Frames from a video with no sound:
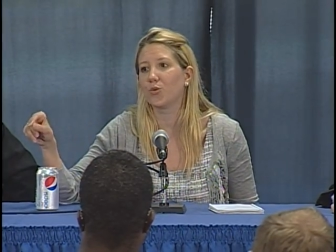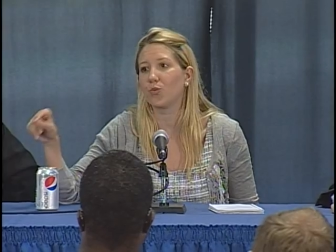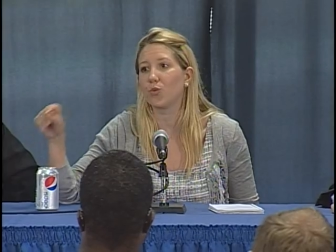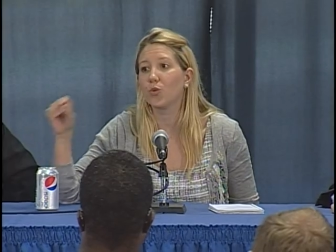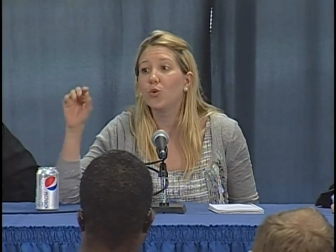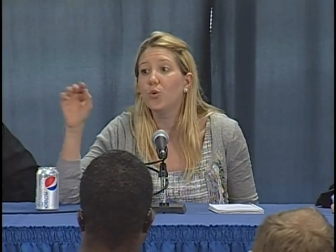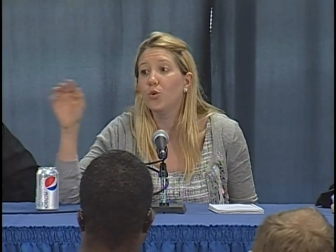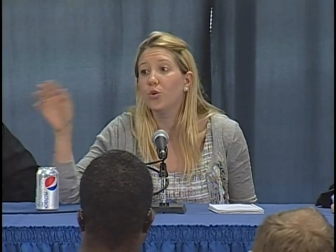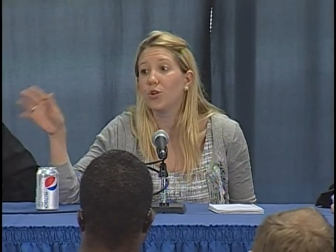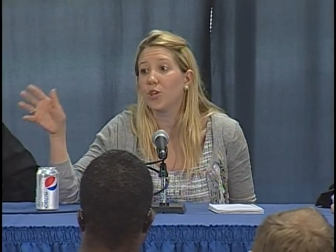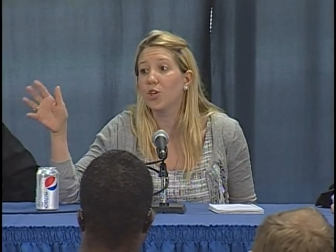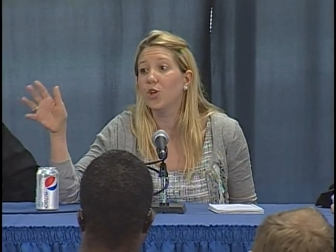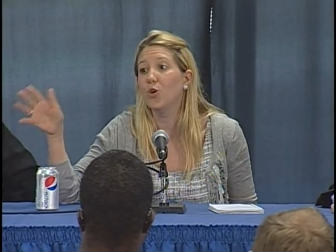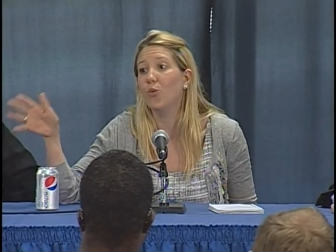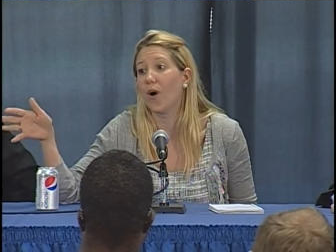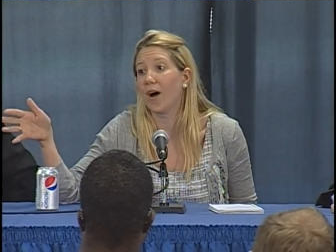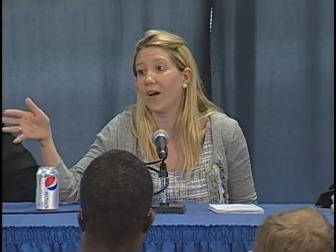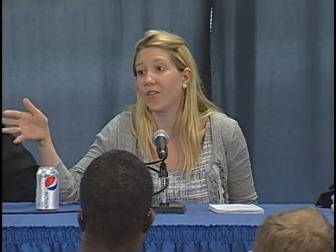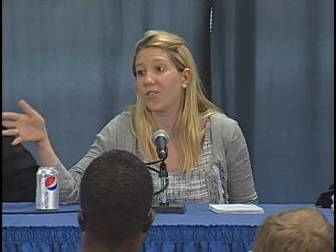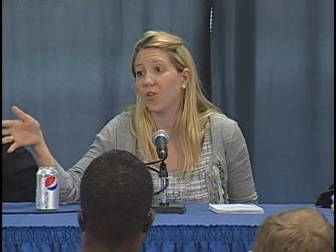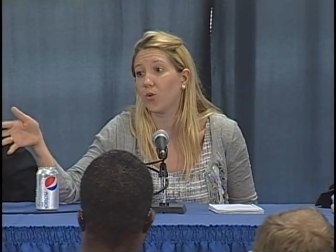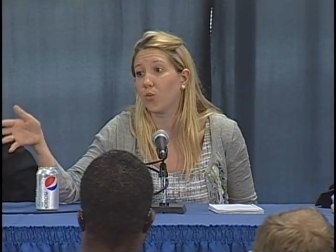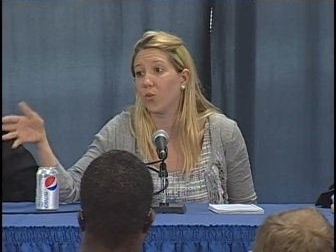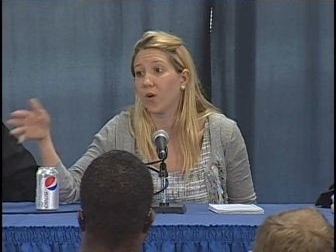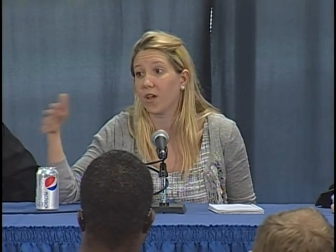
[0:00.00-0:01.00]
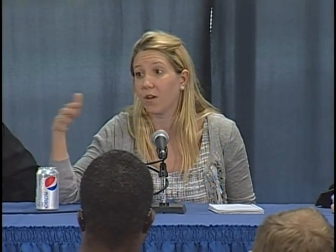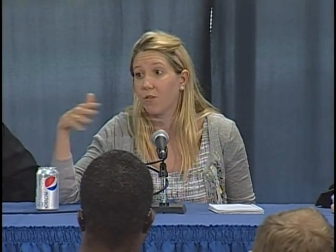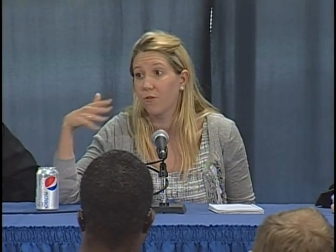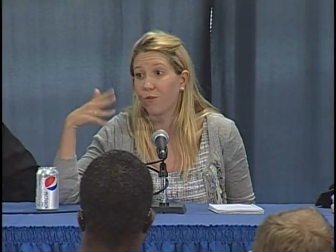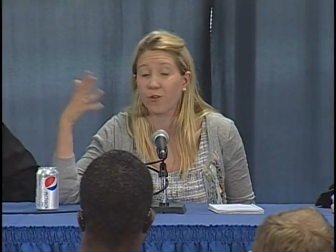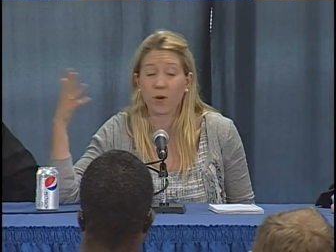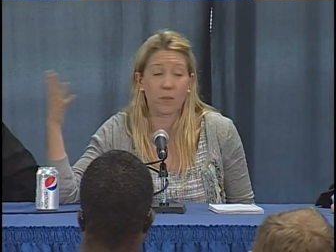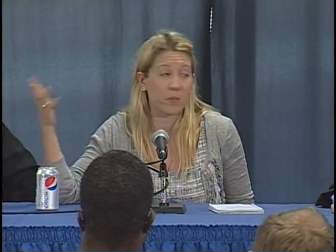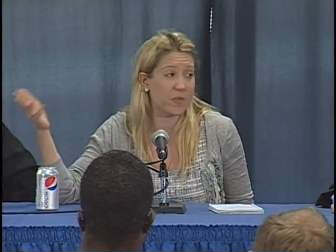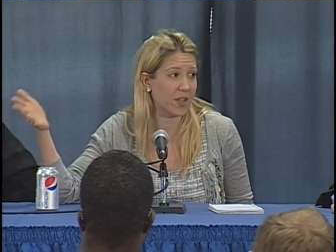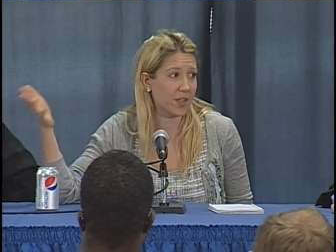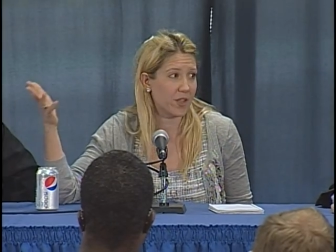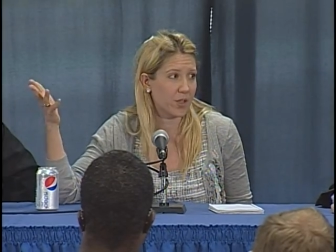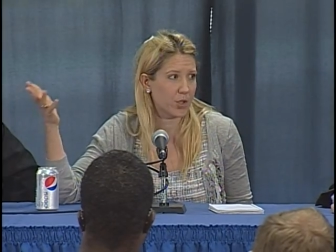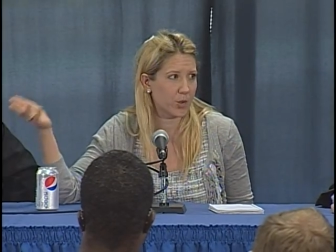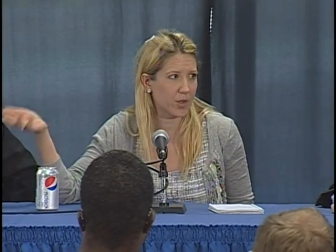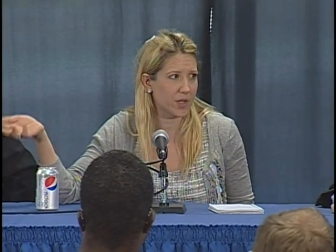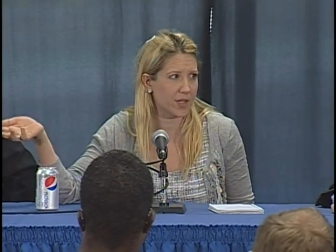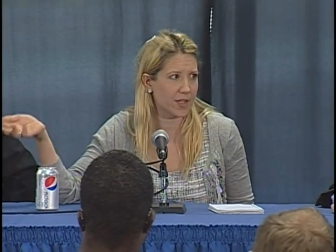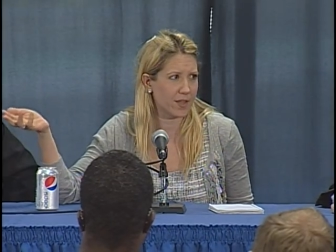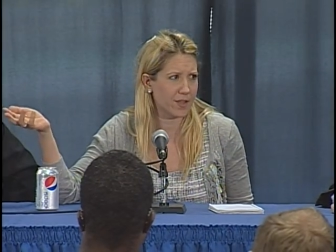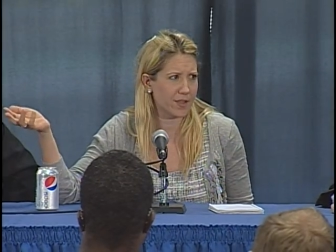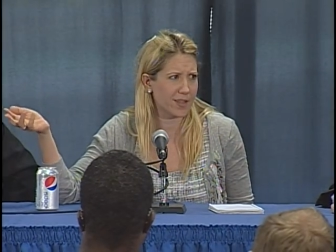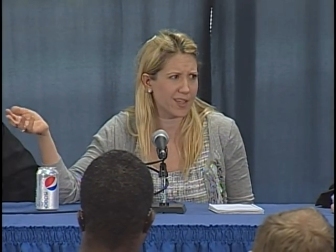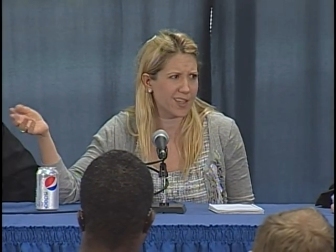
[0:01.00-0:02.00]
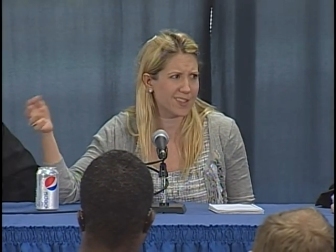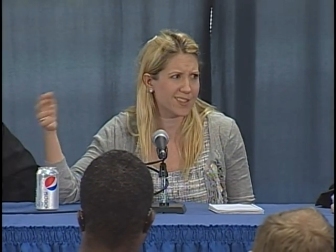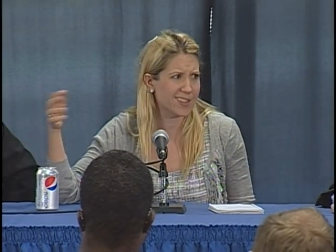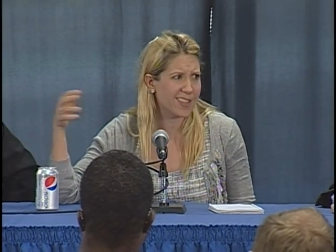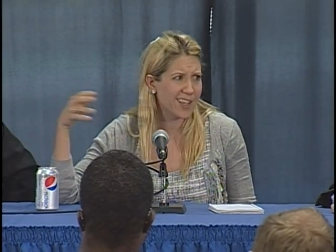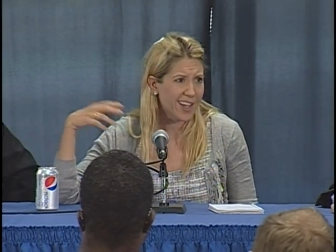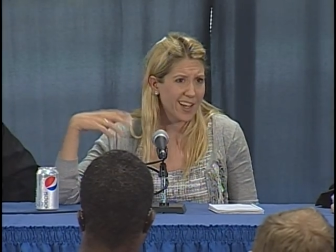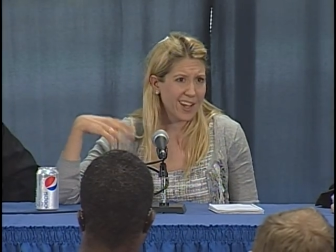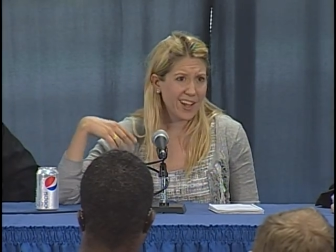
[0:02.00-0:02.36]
who do you want to win from the Illinois delegates